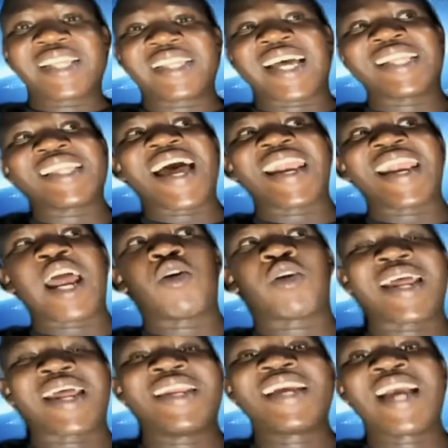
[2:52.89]
that are now
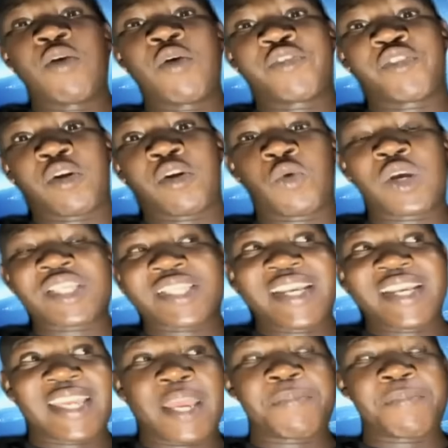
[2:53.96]
running away from
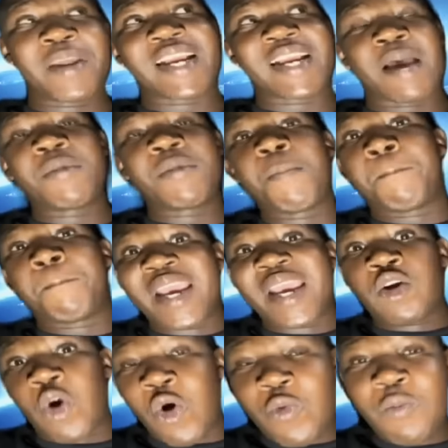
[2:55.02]
Western Cape and coming back
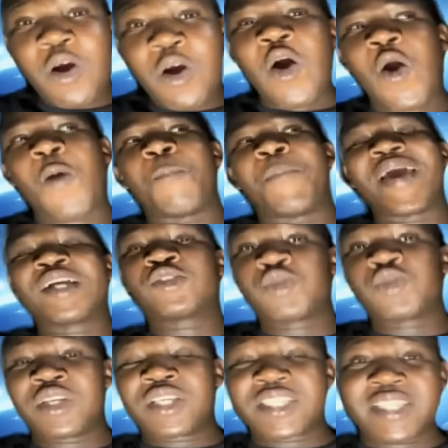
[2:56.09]
home or back
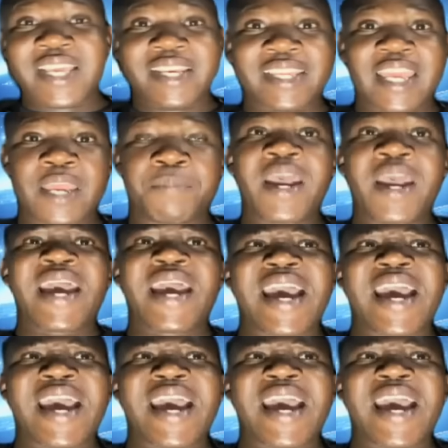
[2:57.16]
to Eastern Cape.